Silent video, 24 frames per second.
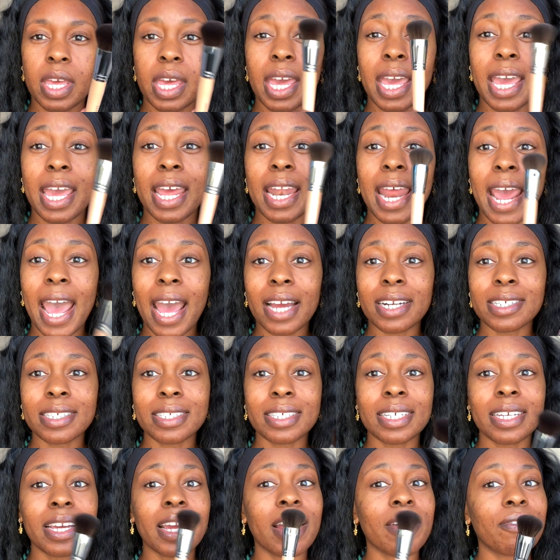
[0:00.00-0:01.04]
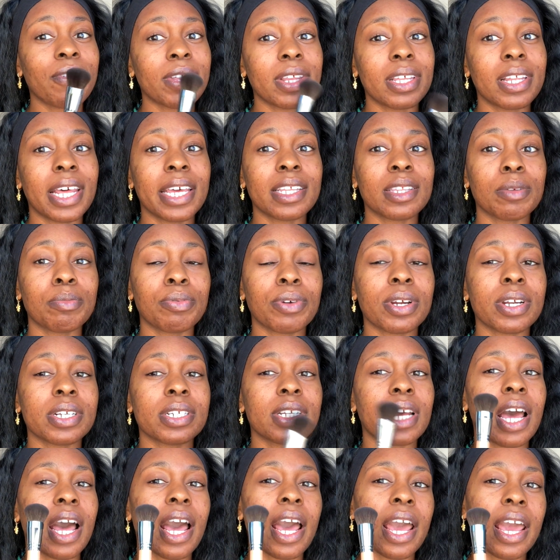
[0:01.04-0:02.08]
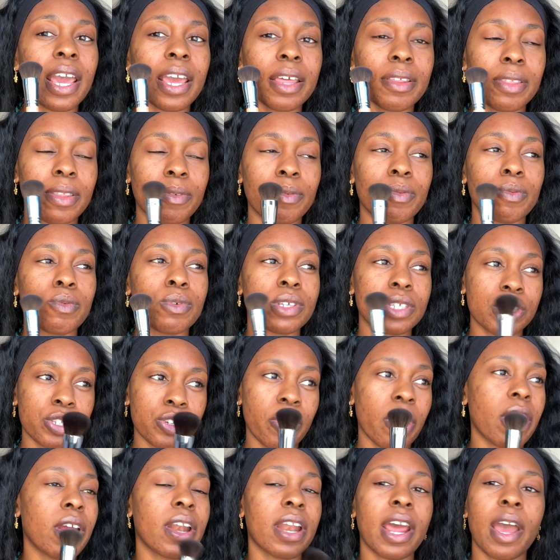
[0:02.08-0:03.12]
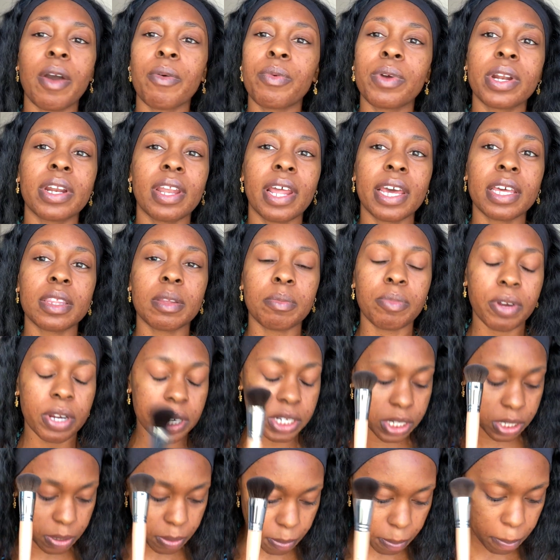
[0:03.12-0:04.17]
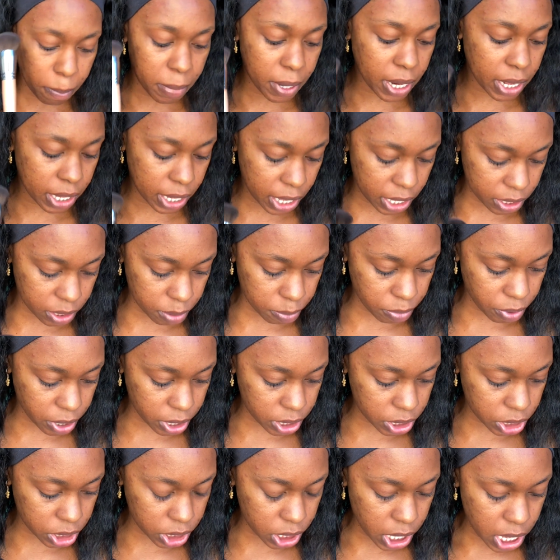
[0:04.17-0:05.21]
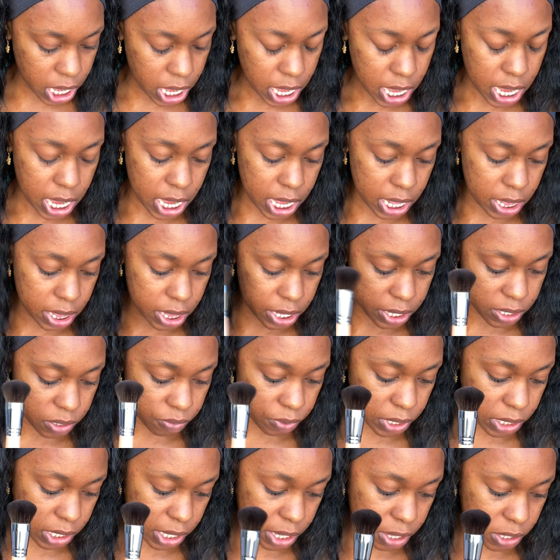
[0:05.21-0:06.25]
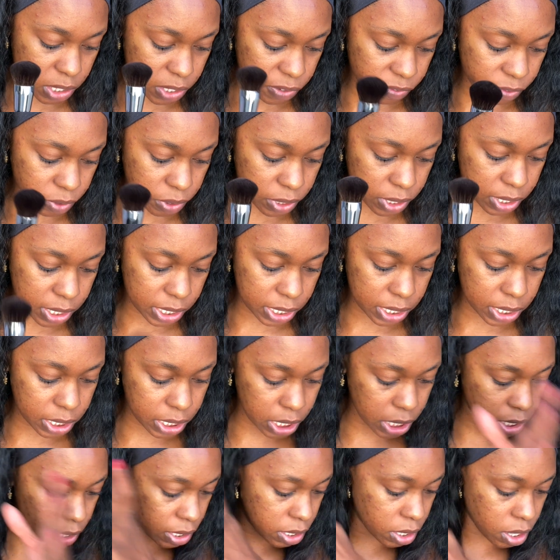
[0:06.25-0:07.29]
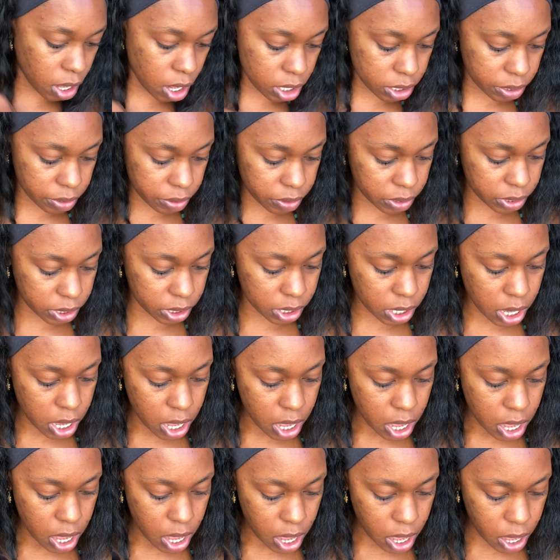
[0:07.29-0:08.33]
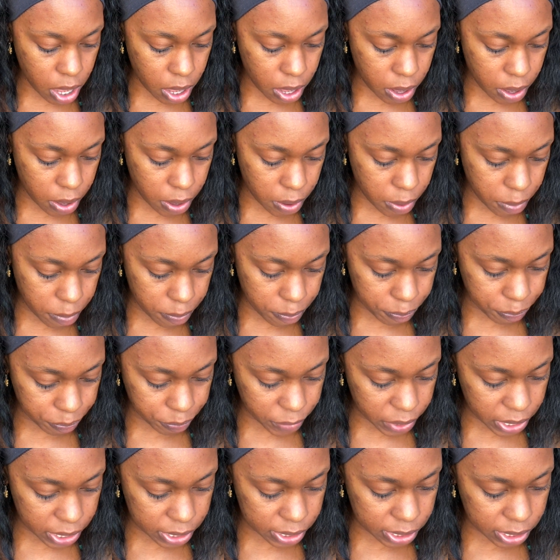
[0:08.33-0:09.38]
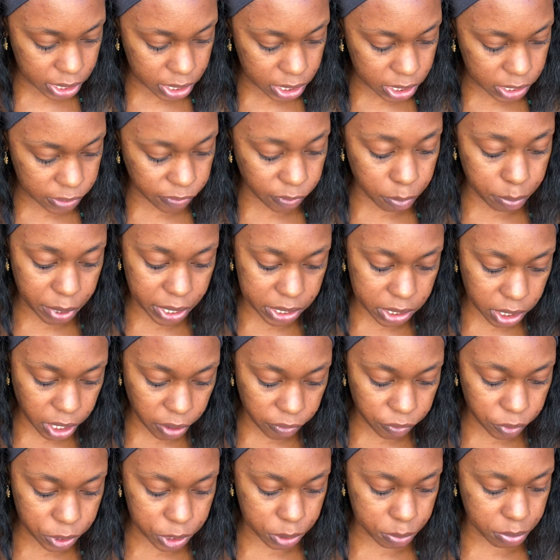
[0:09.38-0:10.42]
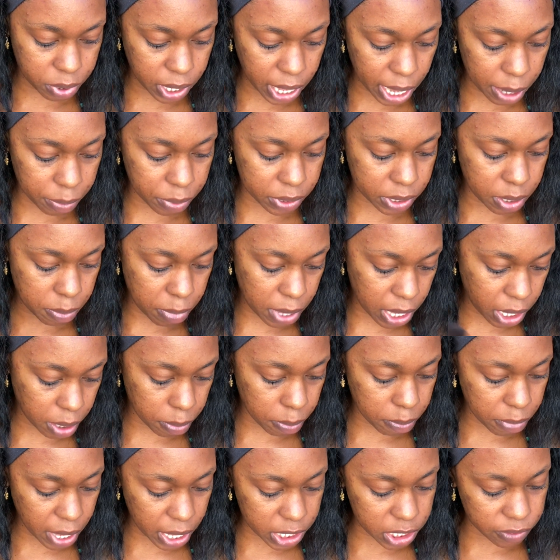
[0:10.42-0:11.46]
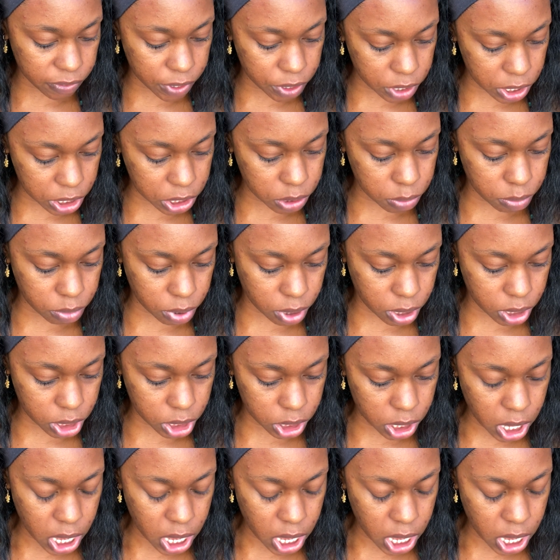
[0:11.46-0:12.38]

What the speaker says: and actually I really like the brush. I was certain I wouldn't like the brush, but I like the brush. And this retails for $16. It says, for best coverage, apply with the Makeup Match Foundation brush.